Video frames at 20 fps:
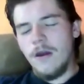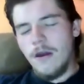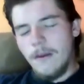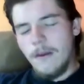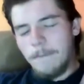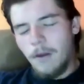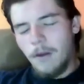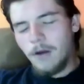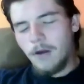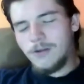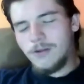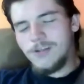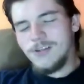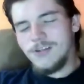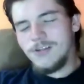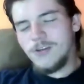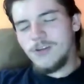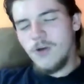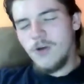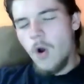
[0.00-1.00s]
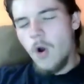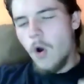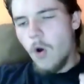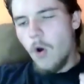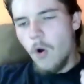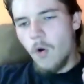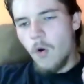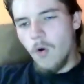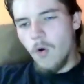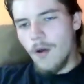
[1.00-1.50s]
purchase
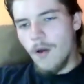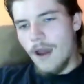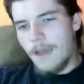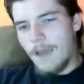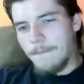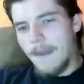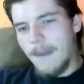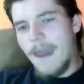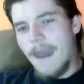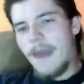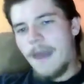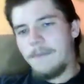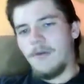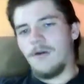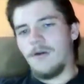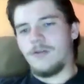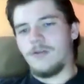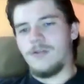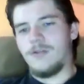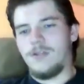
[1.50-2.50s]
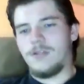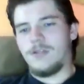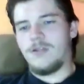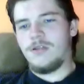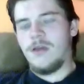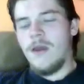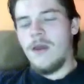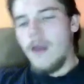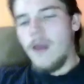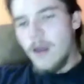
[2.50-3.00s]
or a bad
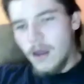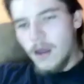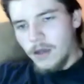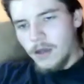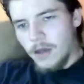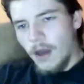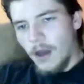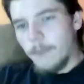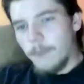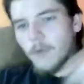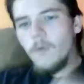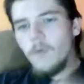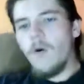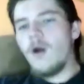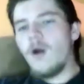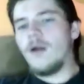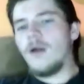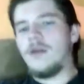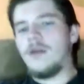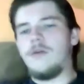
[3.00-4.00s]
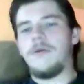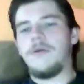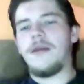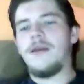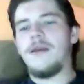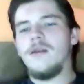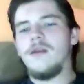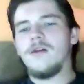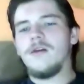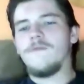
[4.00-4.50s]
purchase. Number one, you need
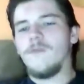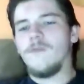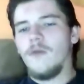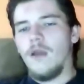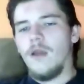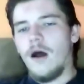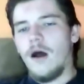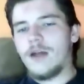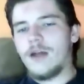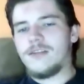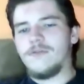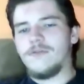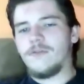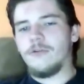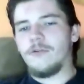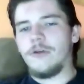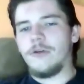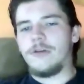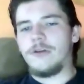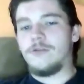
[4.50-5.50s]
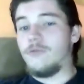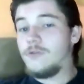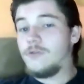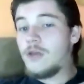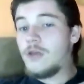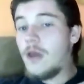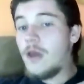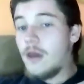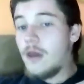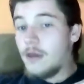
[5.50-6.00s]
to look for lots of
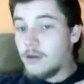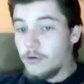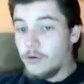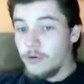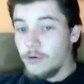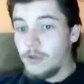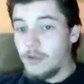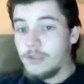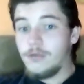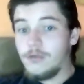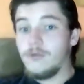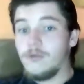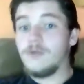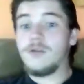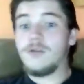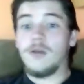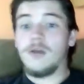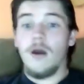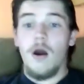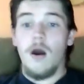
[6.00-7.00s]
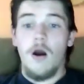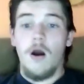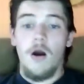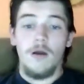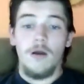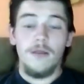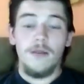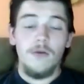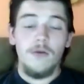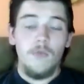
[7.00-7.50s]
crystals. Crystals
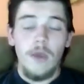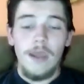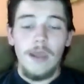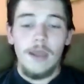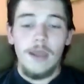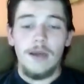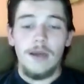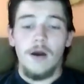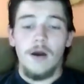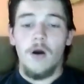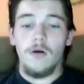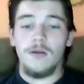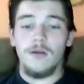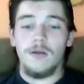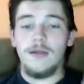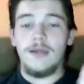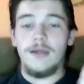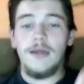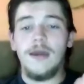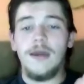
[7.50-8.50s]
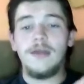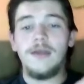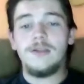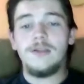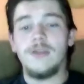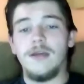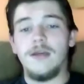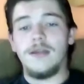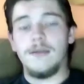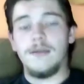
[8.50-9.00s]
on the weed are the
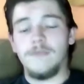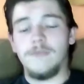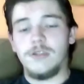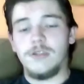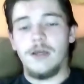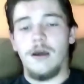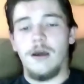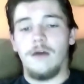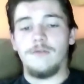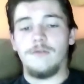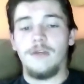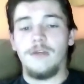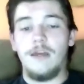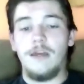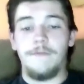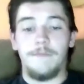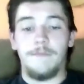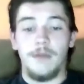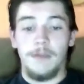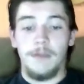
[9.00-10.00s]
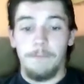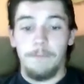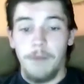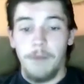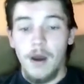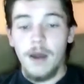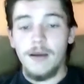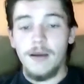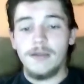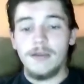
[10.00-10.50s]
THC themselves. If the
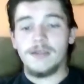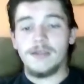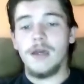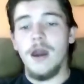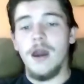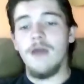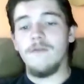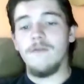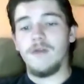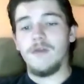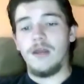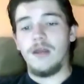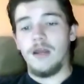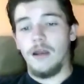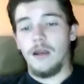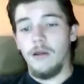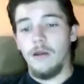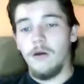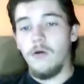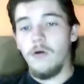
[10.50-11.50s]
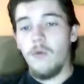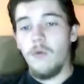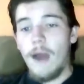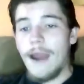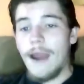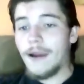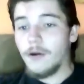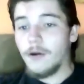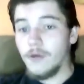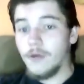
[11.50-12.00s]
bud is covered in little
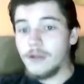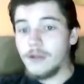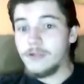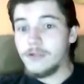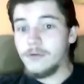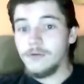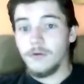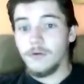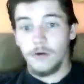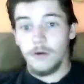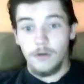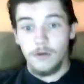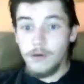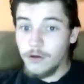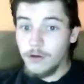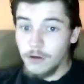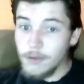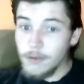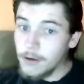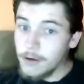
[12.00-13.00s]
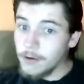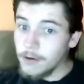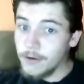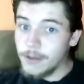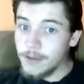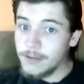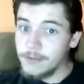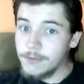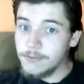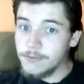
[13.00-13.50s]
white crystals or little clear
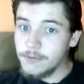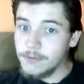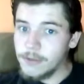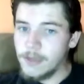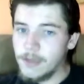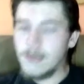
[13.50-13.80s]
crystals,